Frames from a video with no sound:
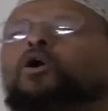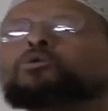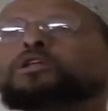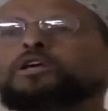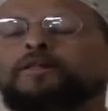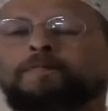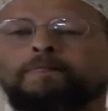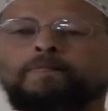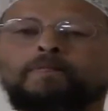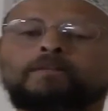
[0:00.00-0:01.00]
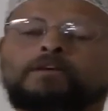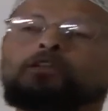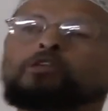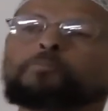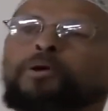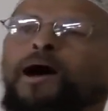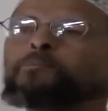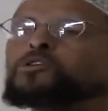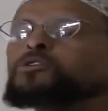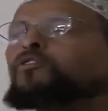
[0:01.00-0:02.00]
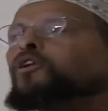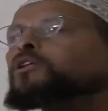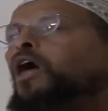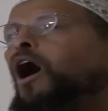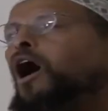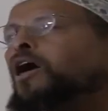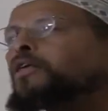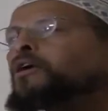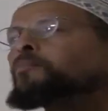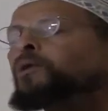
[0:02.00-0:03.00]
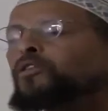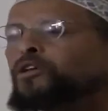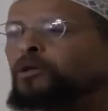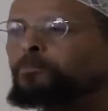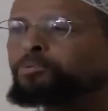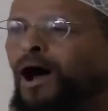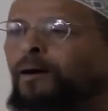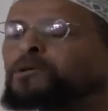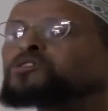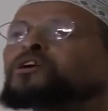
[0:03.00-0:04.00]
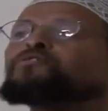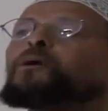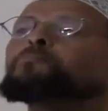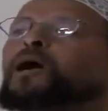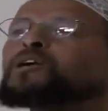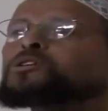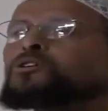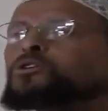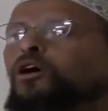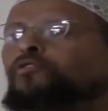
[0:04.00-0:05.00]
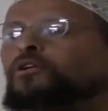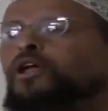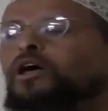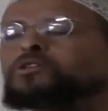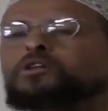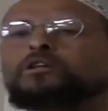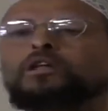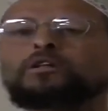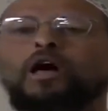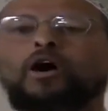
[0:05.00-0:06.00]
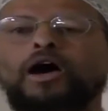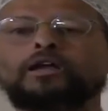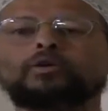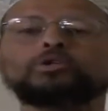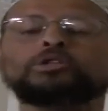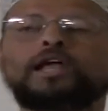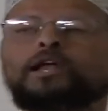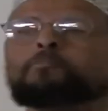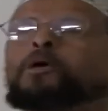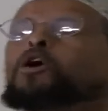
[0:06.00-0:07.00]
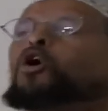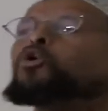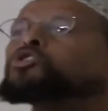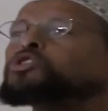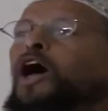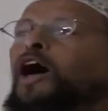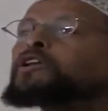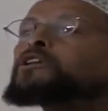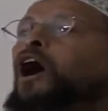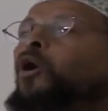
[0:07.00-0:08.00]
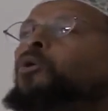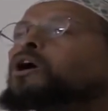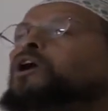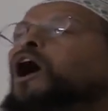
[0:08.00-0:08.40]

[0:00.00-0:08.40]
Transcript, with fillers: only in the promise of Allah, but in the promise of the Messenger of Allah sallallahu alaihi wasallam, who said, No one